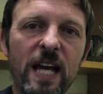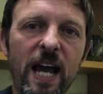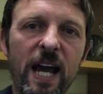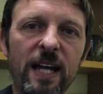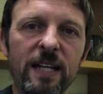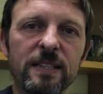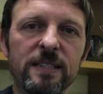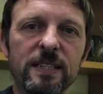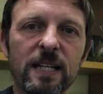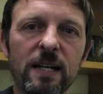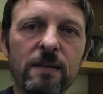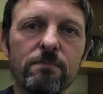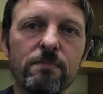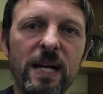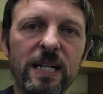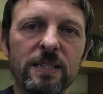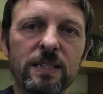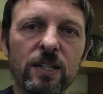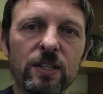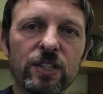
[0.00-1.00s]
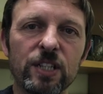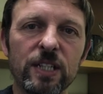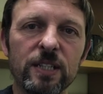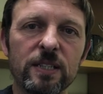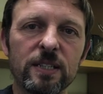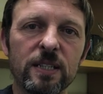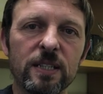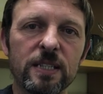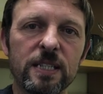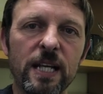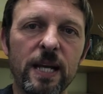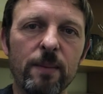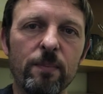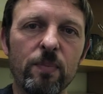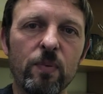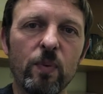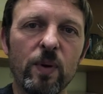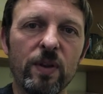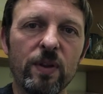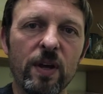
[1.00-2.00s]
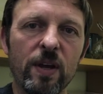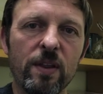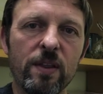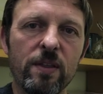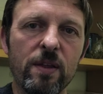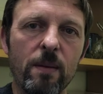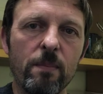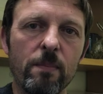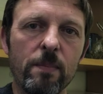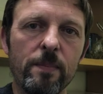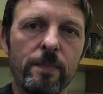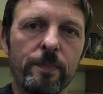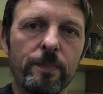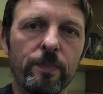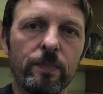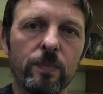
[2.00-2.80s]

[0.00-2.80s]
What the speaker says: hand and massages the tip with her thumb.